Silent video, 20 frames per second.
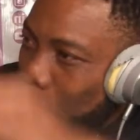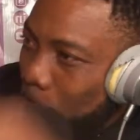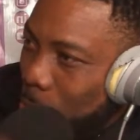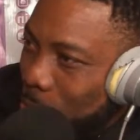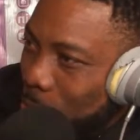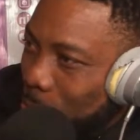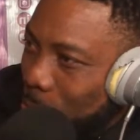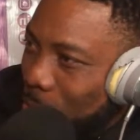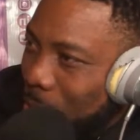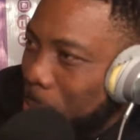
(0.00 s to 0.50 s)
role
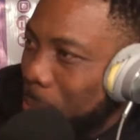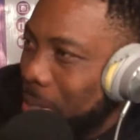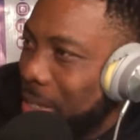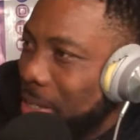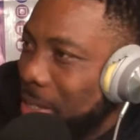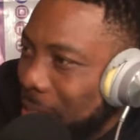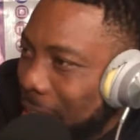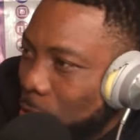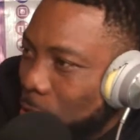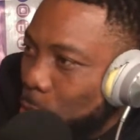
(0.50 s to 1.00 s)
model the
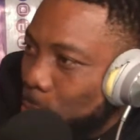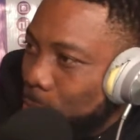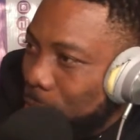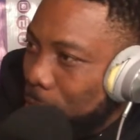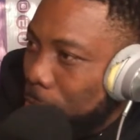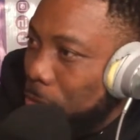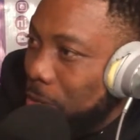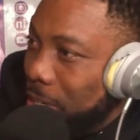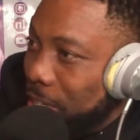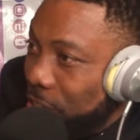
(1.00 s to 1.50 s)
person has to
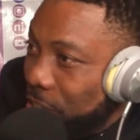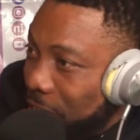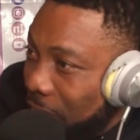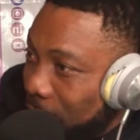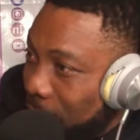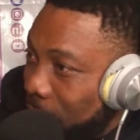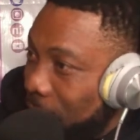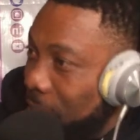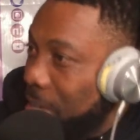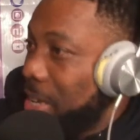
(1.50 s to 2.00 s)
be for the
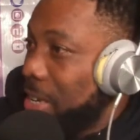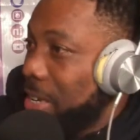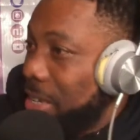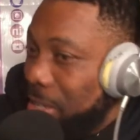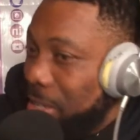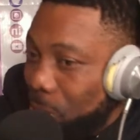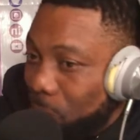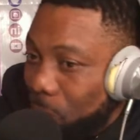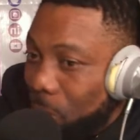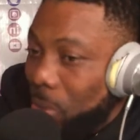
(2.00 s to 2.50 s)
child,
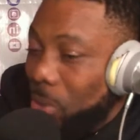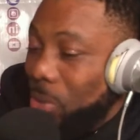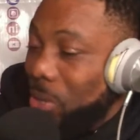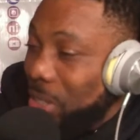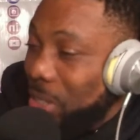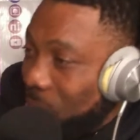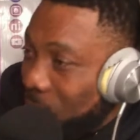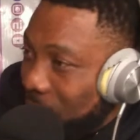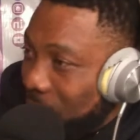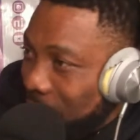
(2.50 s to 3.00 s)
the son or
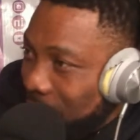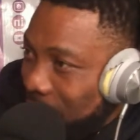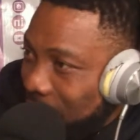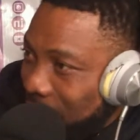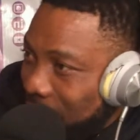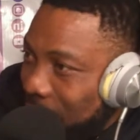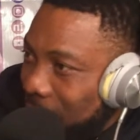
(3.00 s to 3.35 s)
the daughter.